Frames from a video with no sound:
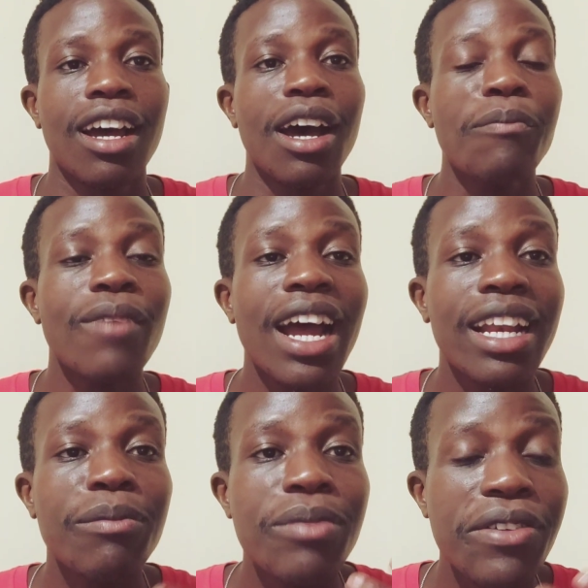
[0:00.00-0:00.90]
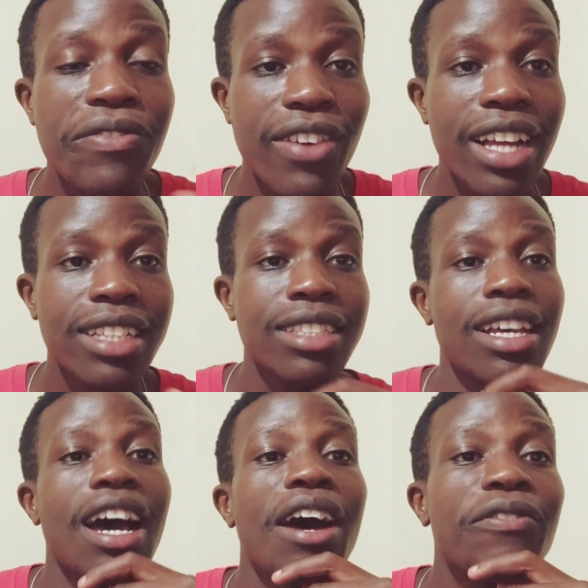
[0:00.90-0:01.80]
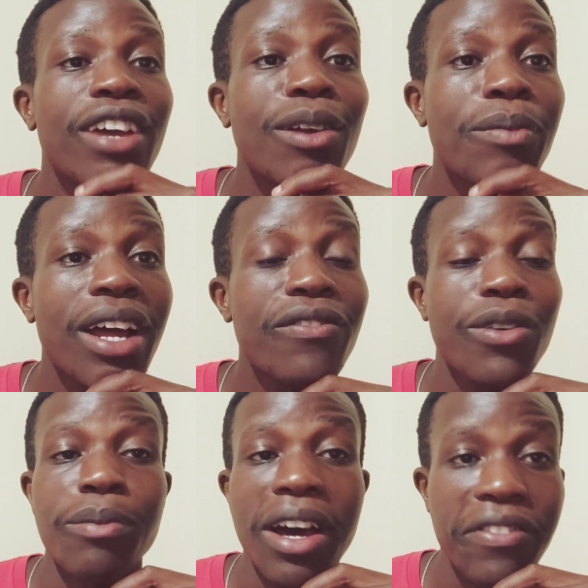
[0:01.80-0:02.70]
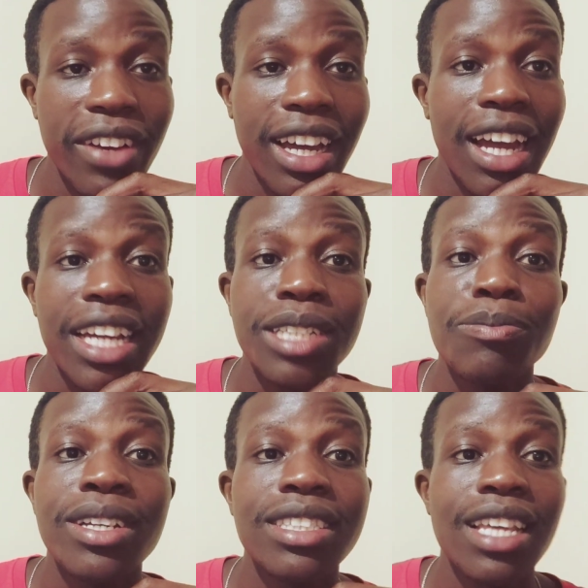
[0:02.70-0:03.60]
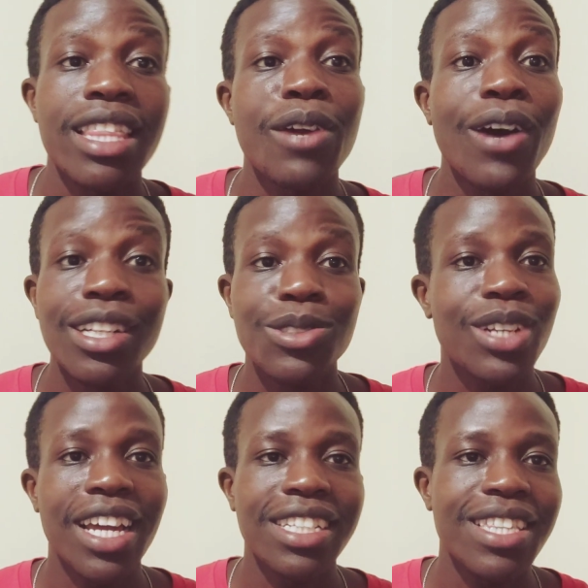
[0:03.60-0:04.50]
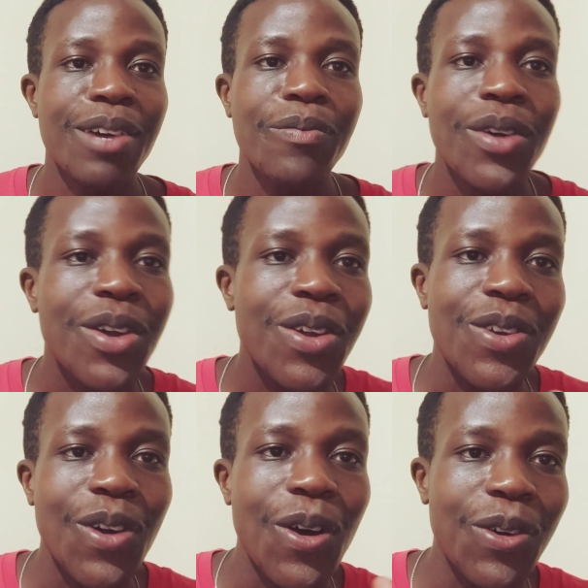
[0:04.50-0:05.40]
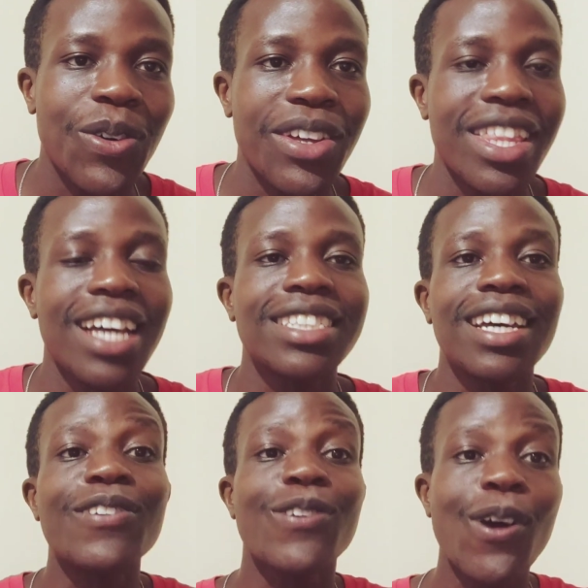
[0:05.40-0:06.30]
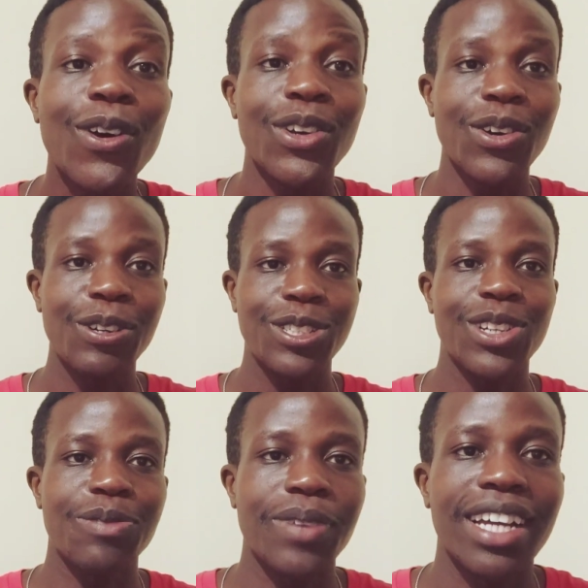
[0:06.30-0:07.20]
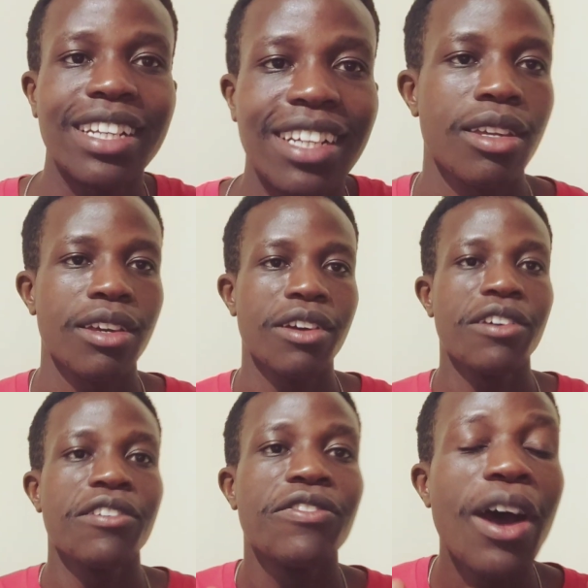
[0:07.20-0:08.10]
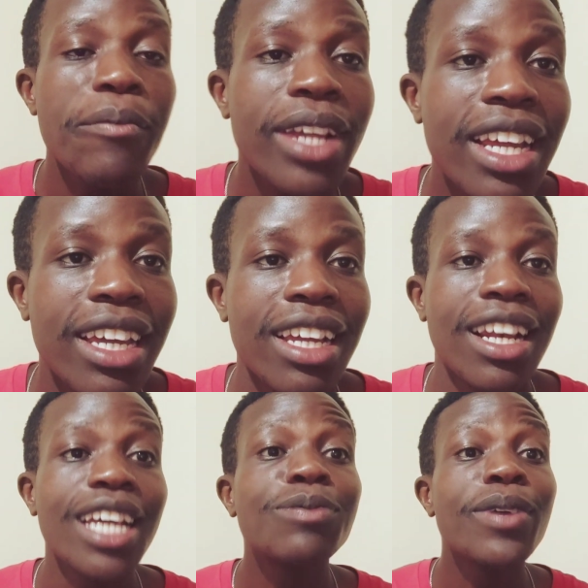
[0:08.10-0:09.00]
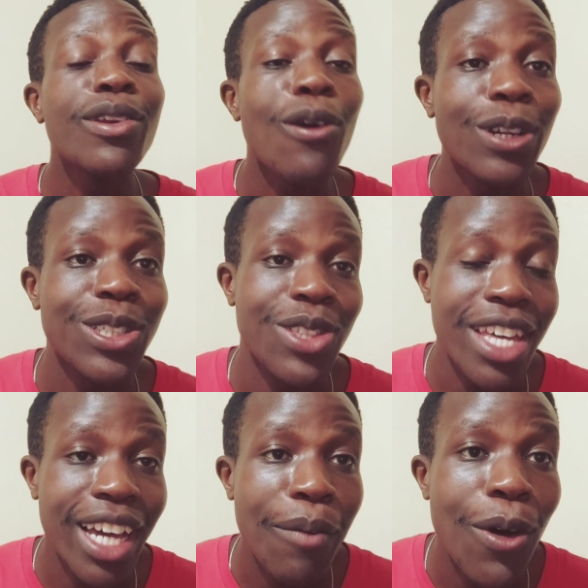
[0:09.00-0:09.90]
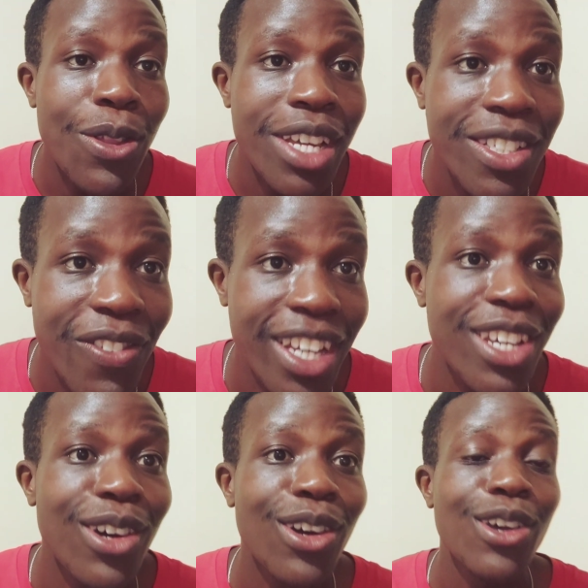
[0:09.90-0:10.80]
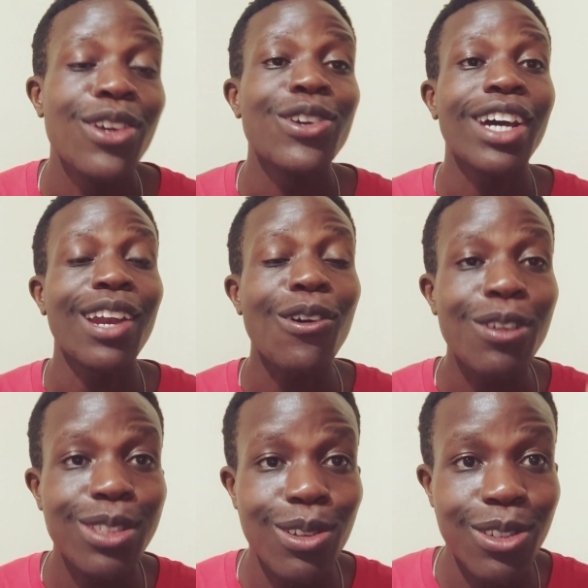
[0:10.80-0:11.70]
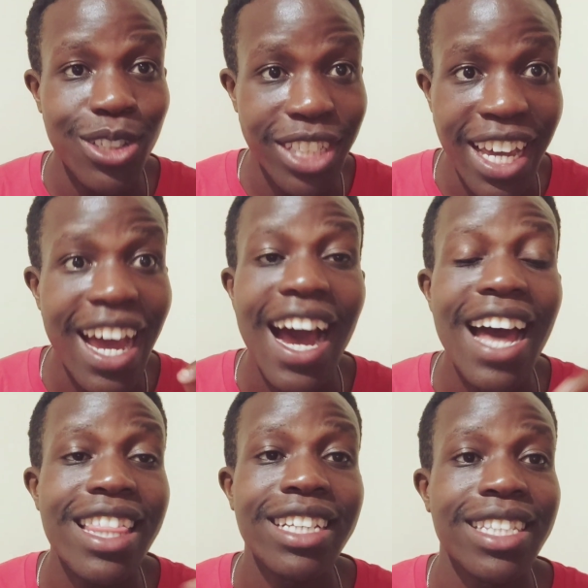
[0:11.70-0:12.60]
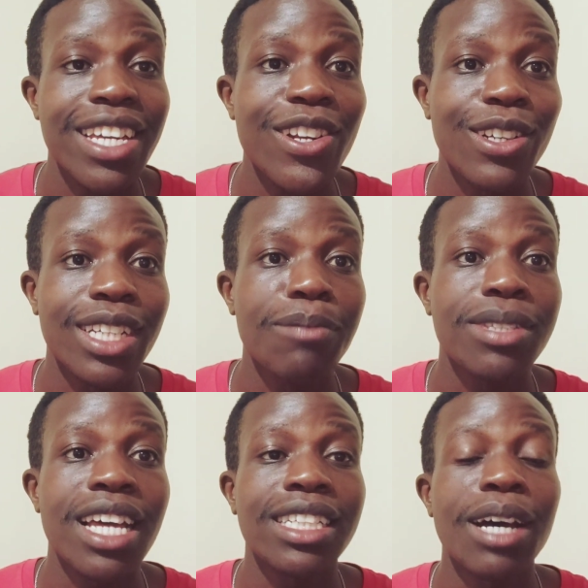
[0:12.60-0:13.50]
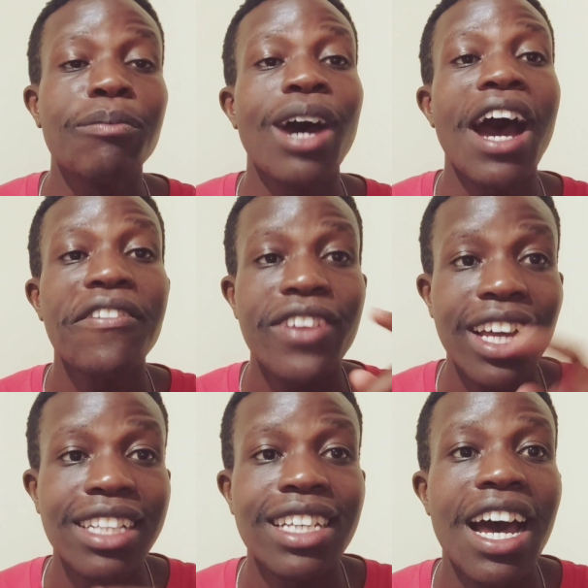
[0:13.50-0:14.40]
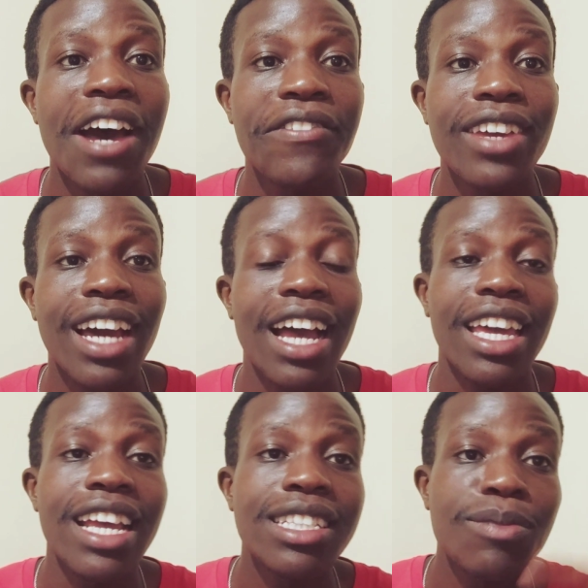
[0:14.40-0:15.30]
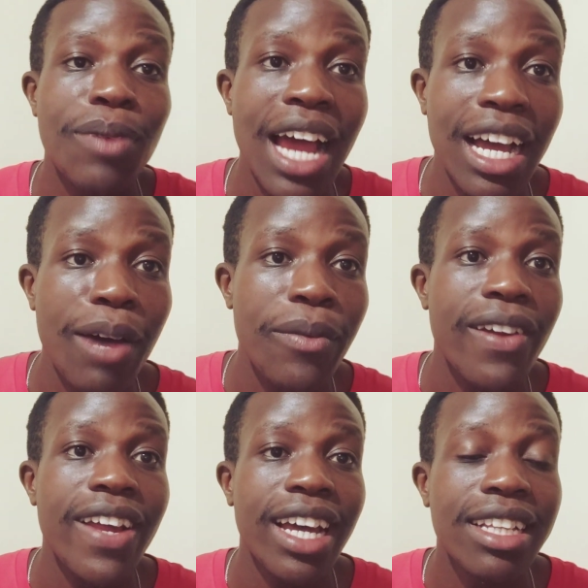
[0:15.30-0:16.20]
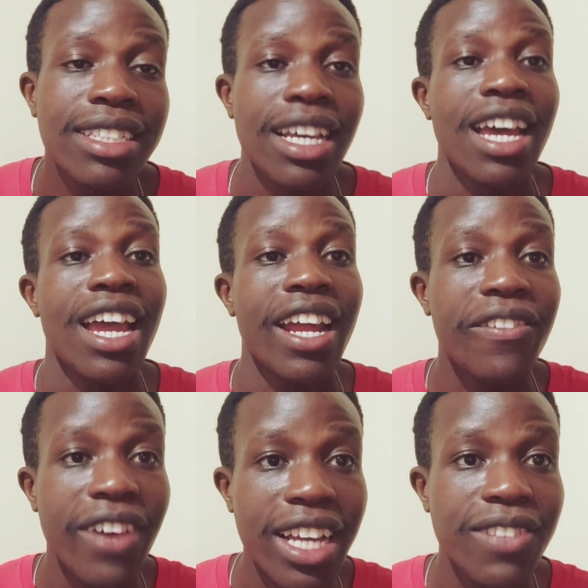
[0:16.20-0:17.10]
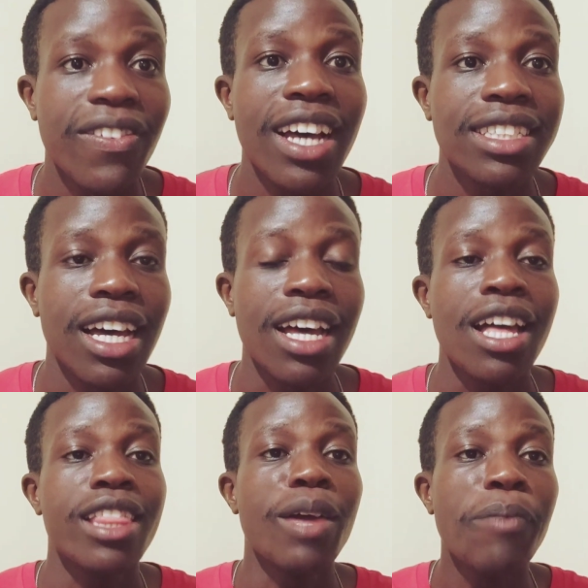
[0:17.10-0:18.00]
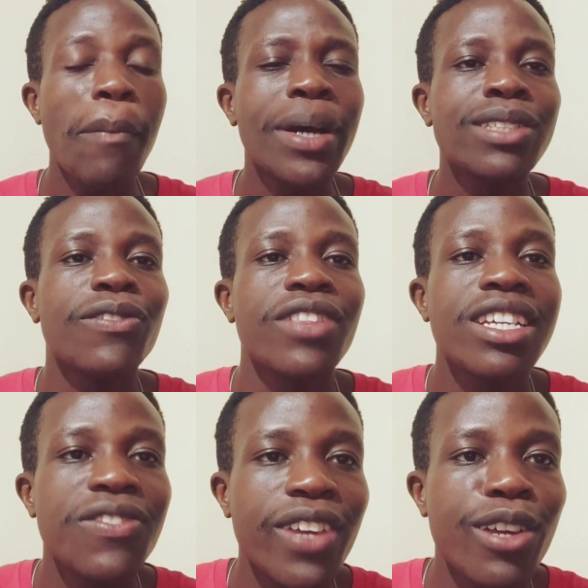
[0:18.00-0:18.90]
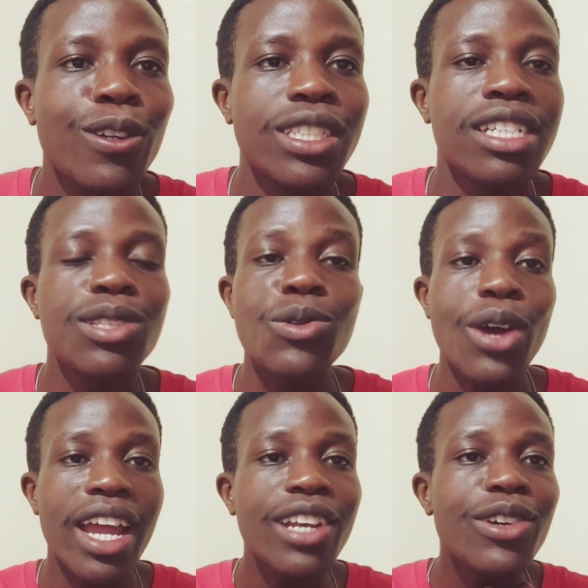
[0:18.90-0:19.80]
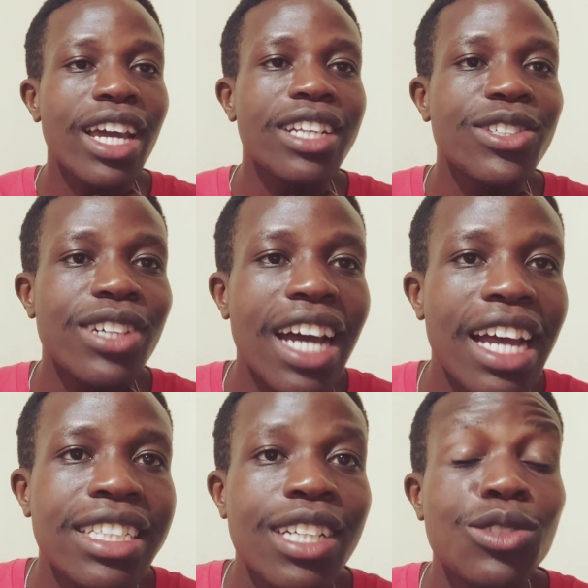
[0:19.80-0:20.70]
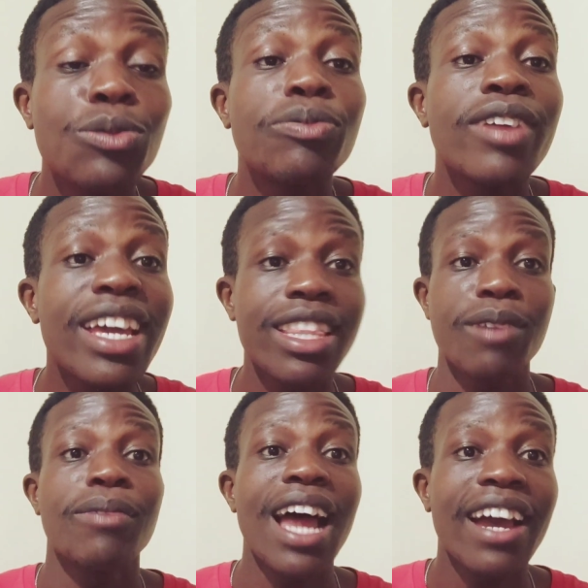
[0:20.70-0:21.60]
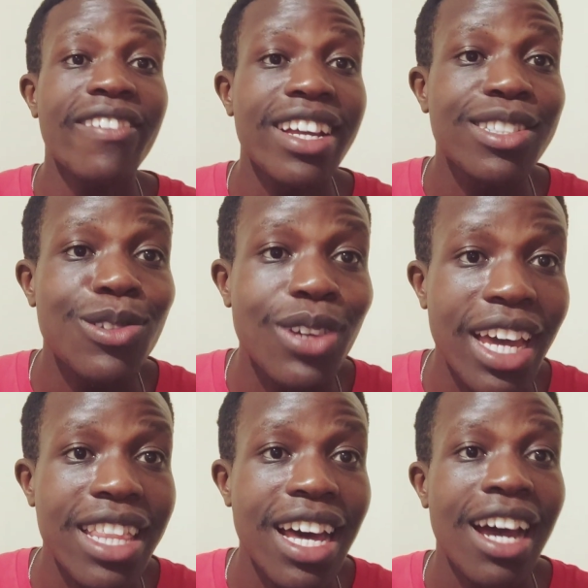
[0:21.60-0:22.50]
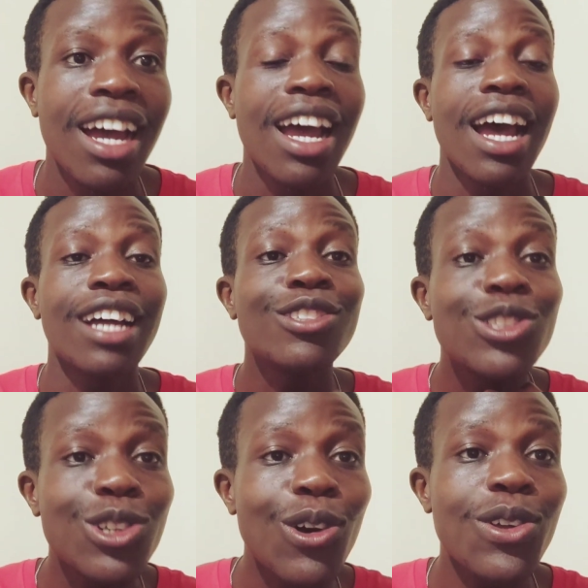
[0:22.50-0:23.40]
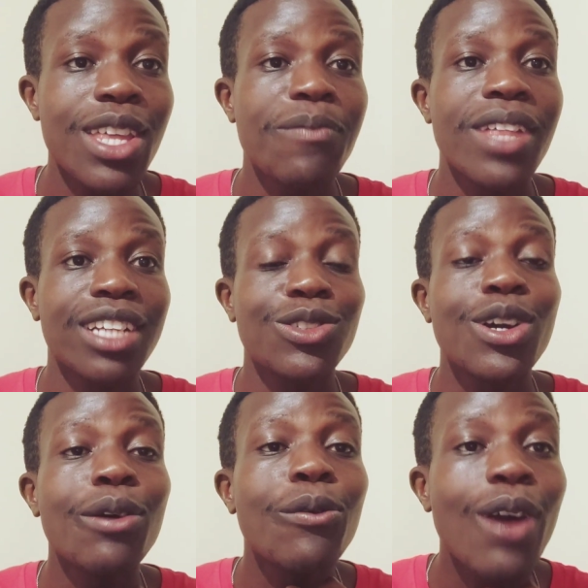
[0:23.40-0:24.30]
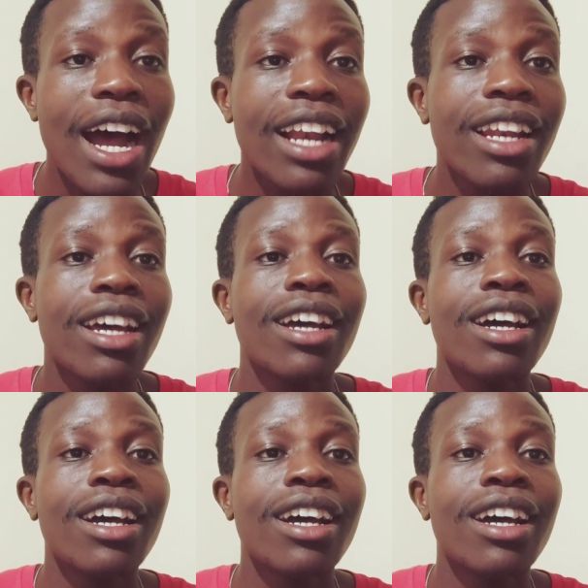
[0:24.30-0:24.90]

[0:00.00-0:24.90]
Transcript: a man befriends a fellow man from Africa, it means that they want to date them. No, that's a wrong notion, man. Family, let me know what you think about this video. You can also share other stereotypes that Africans are having against Black Americans, and vice versa. The purpose of this video is just to educate you guys and to bring the Black race together and show them that you are one